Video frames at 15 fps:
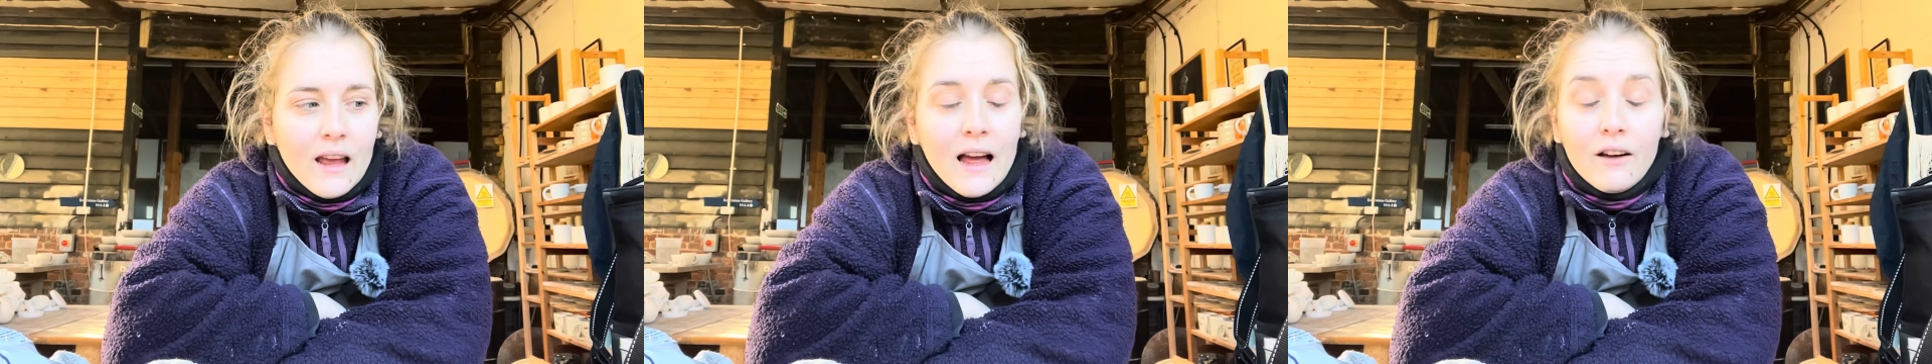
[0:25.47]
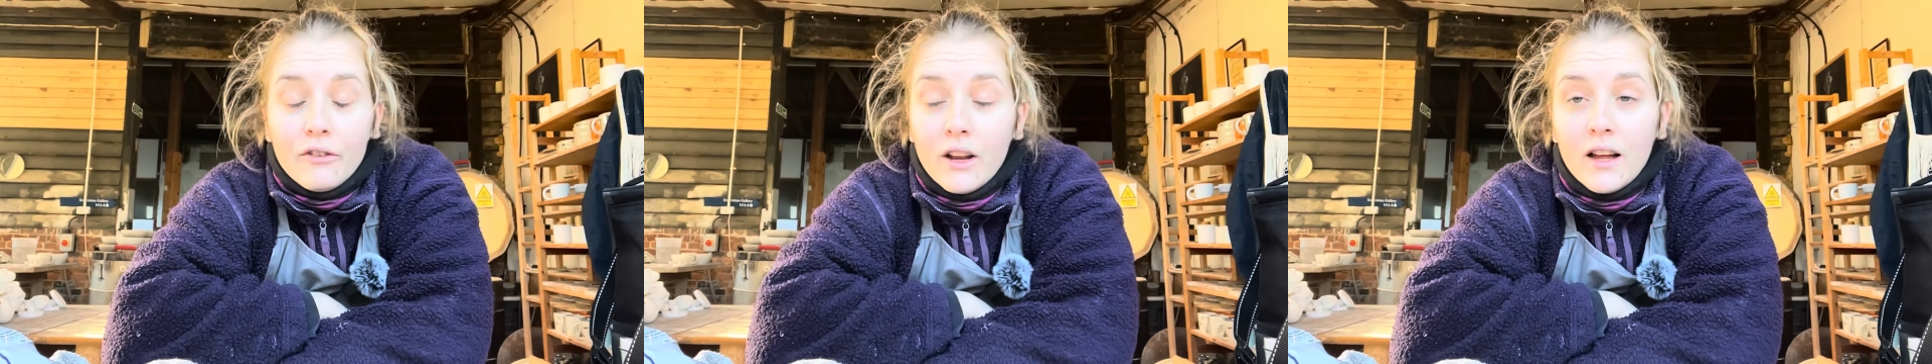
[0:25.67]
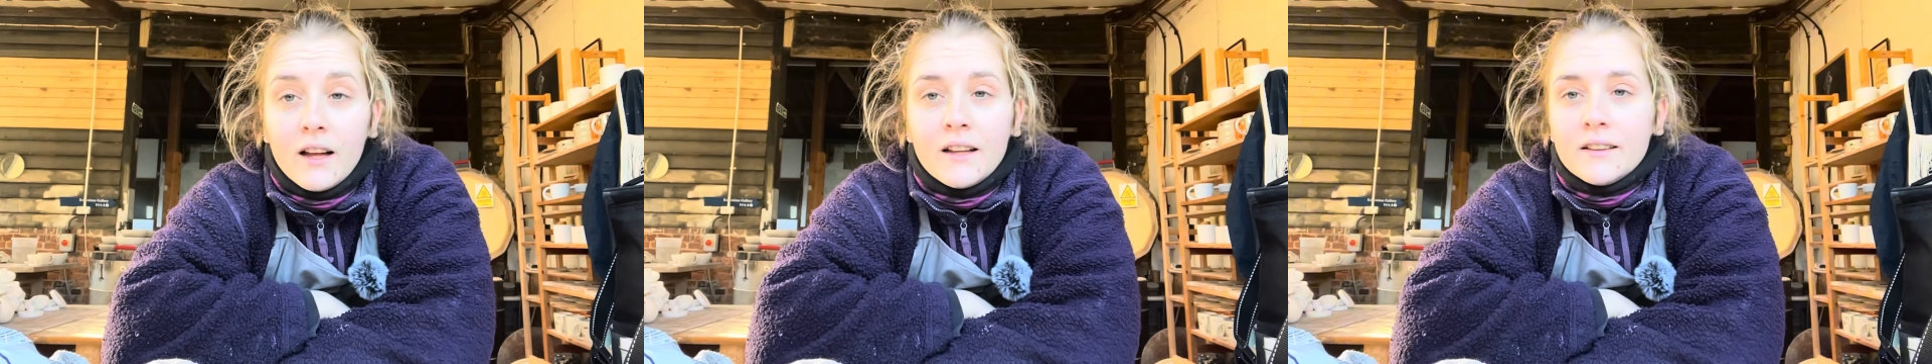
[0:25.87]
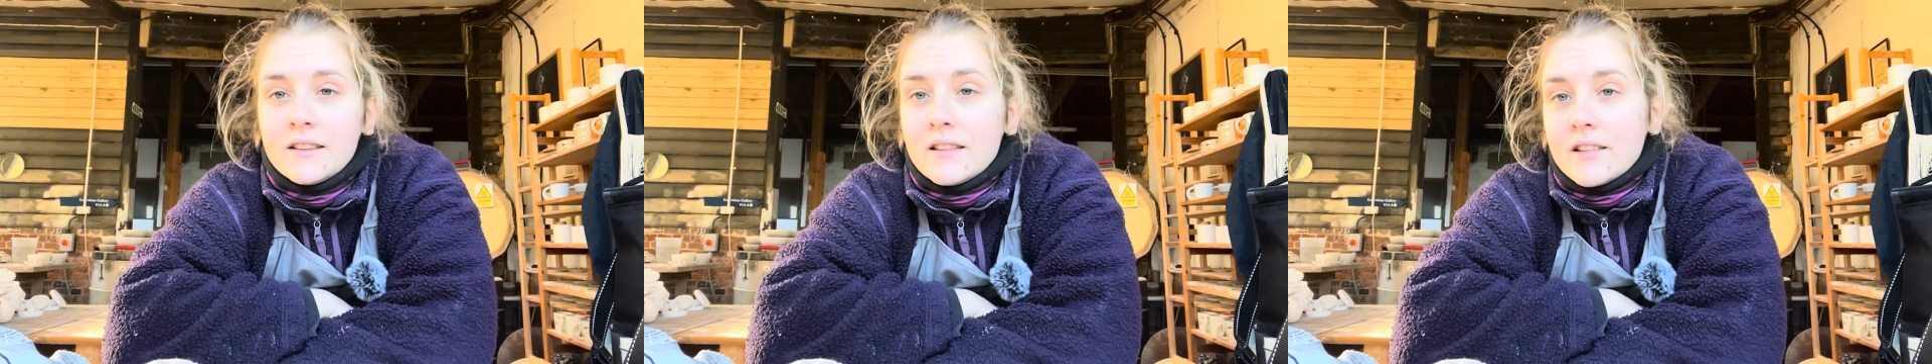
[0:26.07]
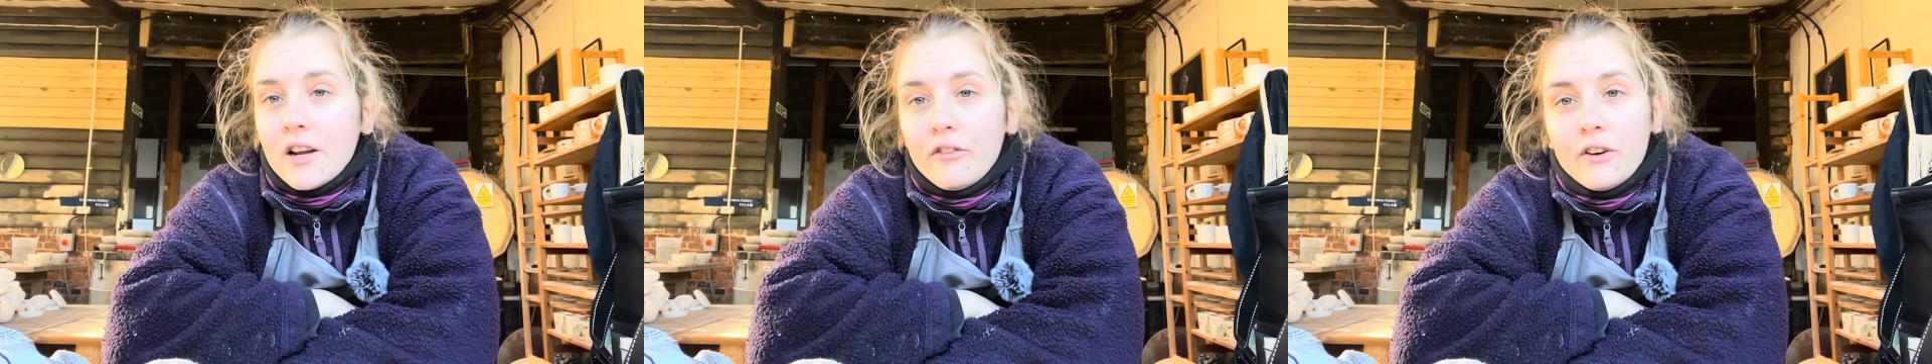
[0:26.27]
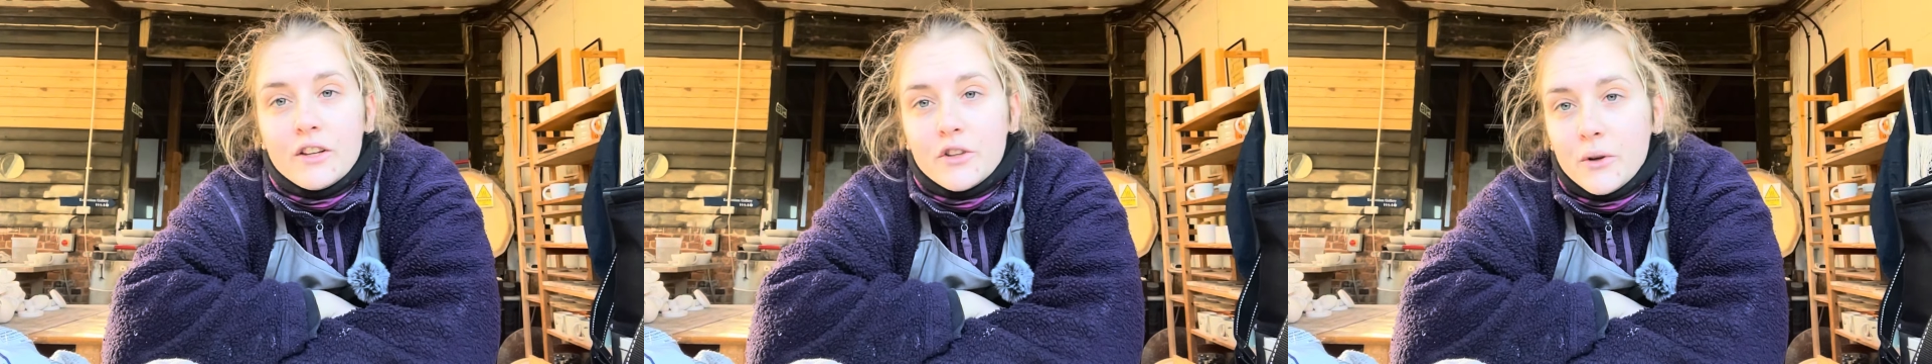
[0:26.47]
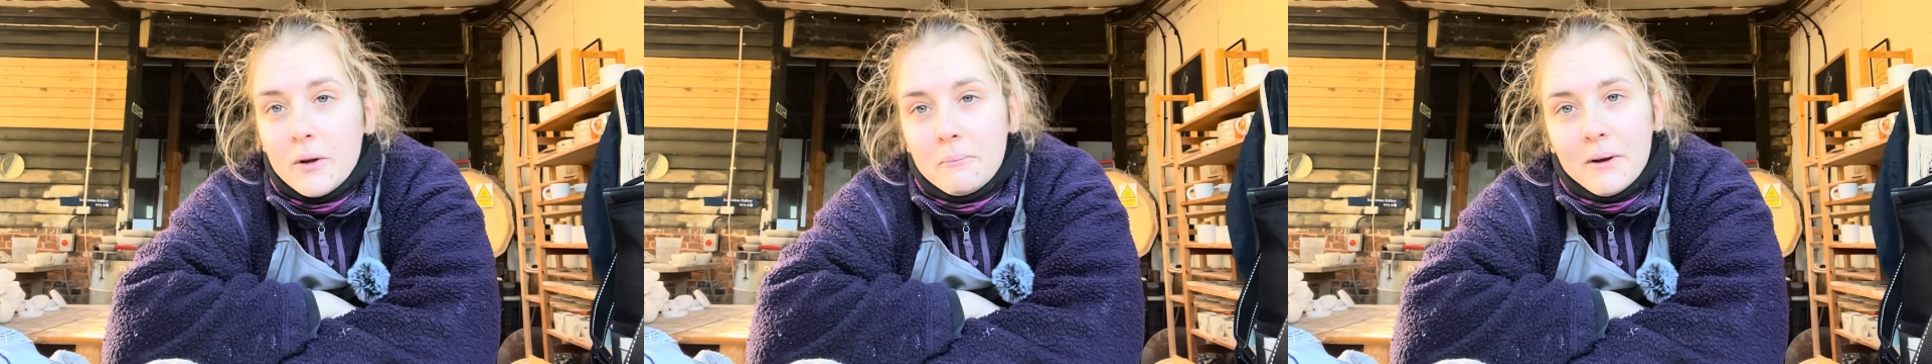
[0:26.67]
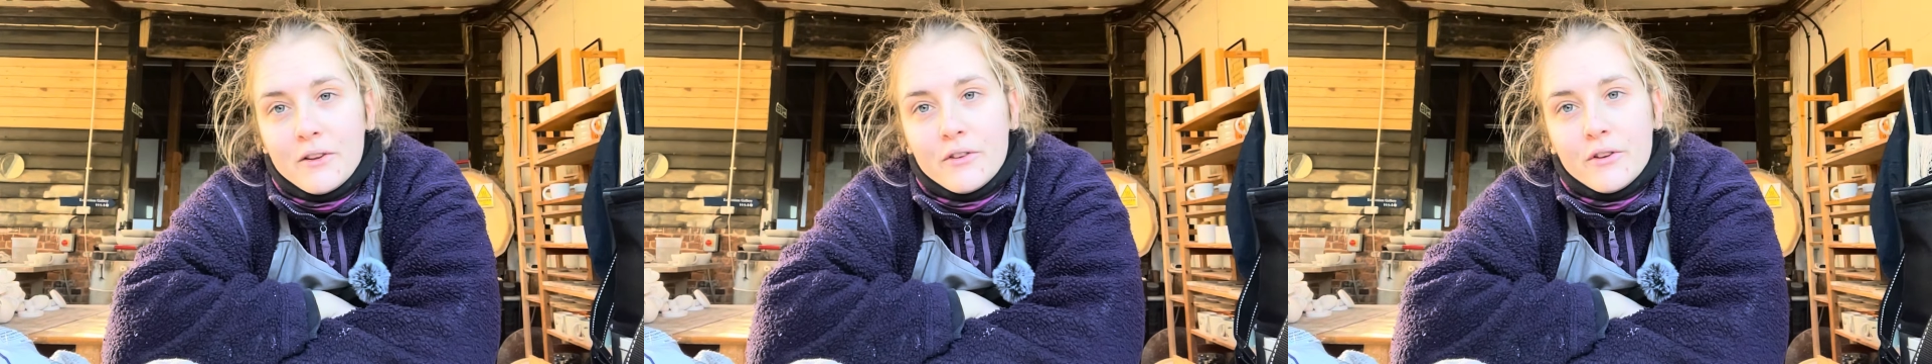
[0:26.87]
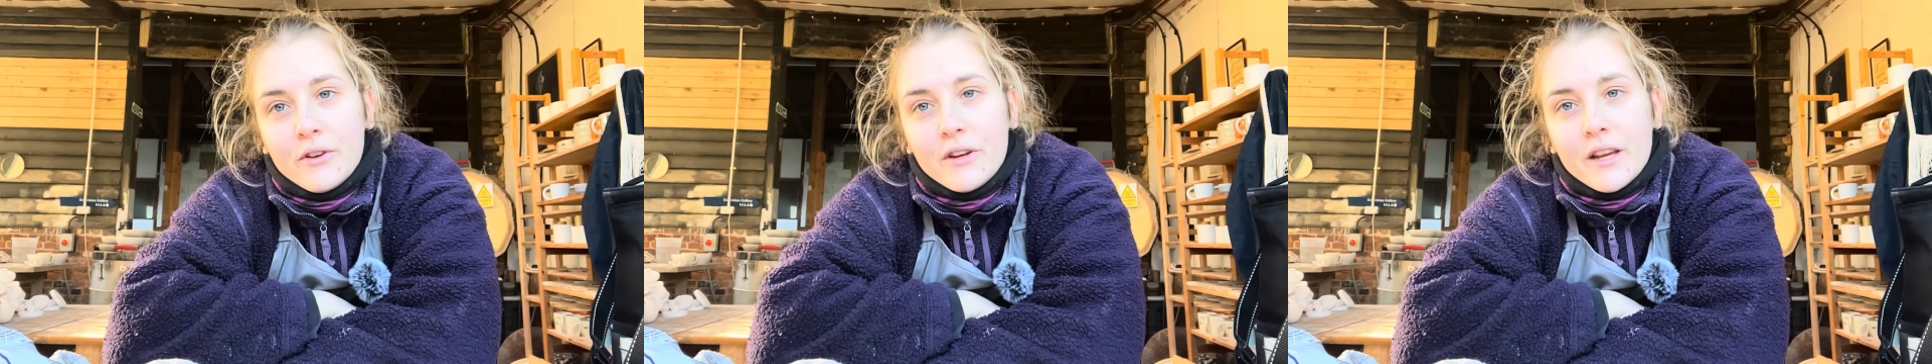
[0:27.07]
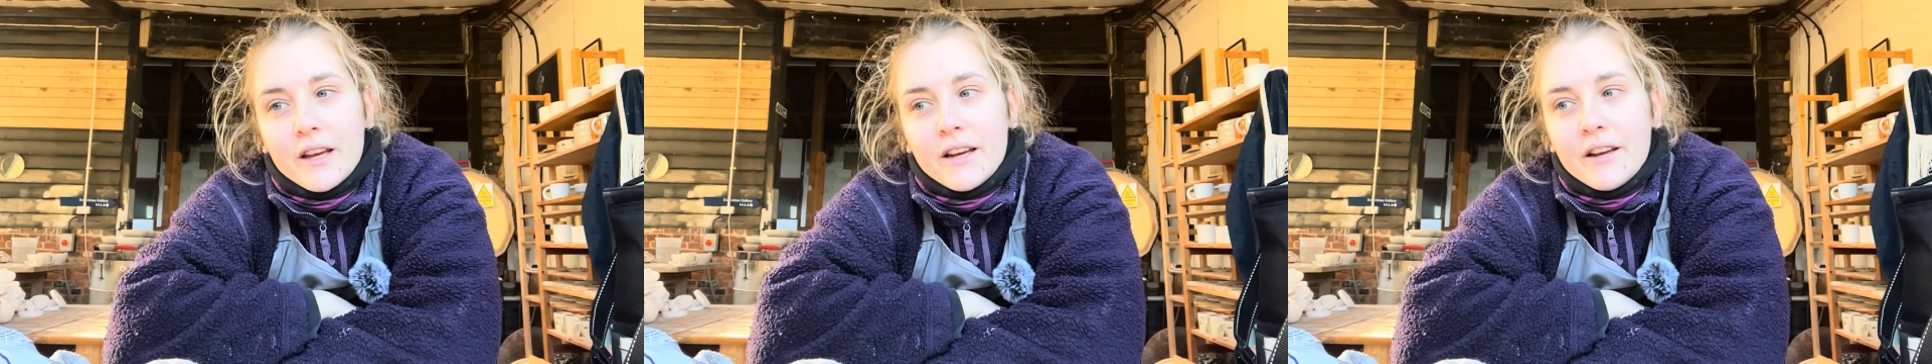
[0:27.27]
have learned, stuff I do in my
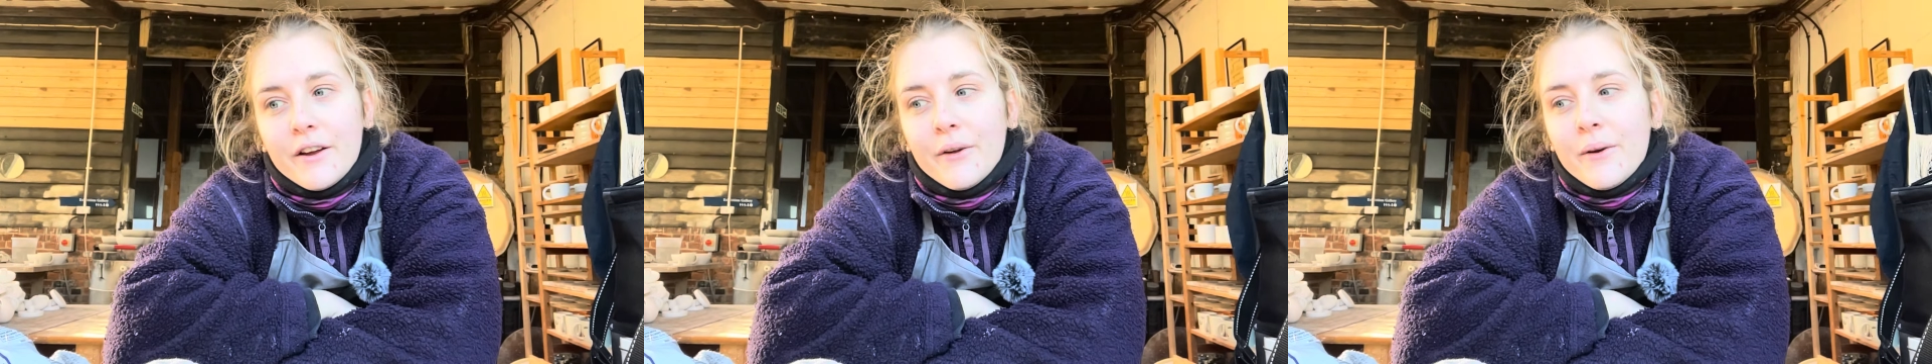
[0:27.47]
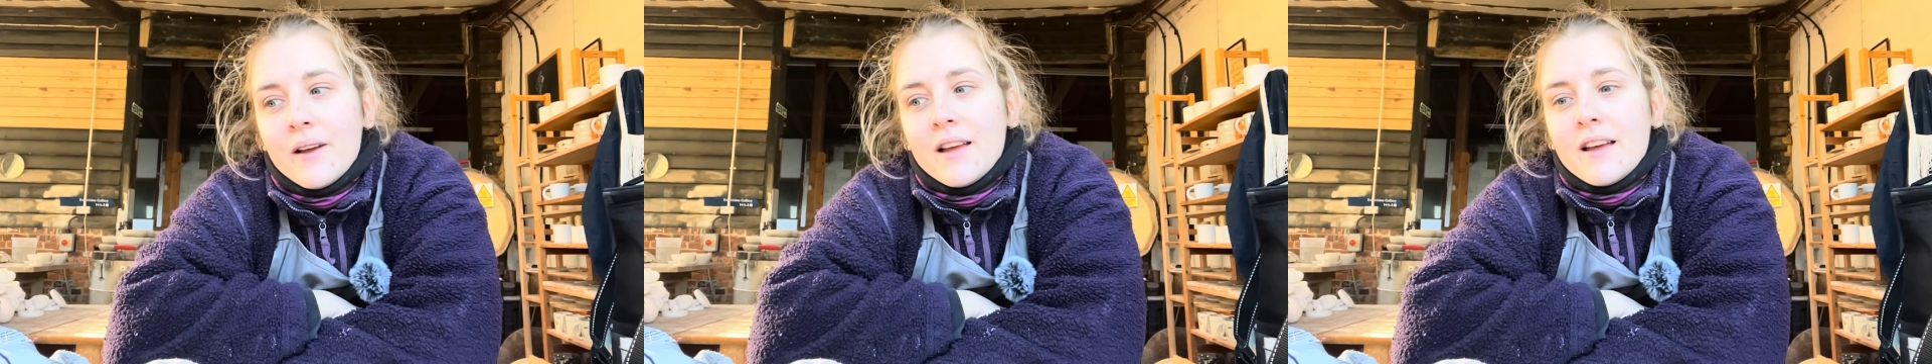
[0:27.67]
studio,